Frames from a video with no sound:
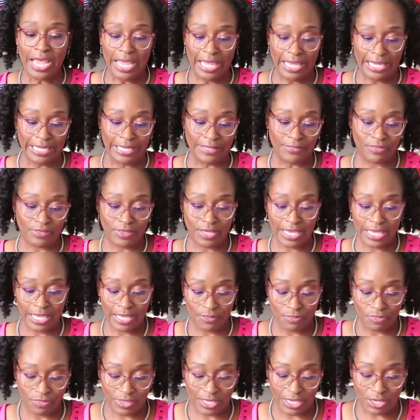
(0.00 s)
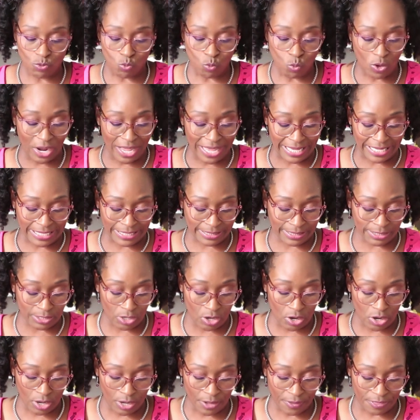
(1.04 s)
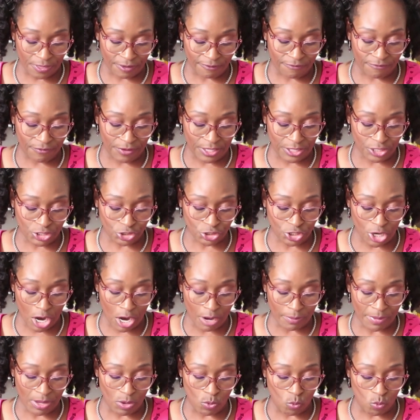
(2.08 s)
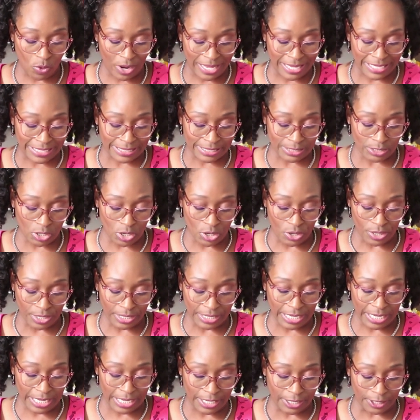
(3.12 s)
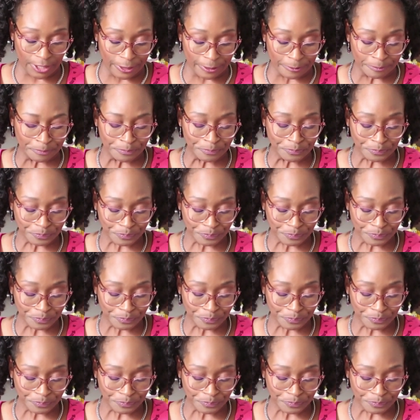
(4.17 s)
And then the waist on the finished garment, waist on here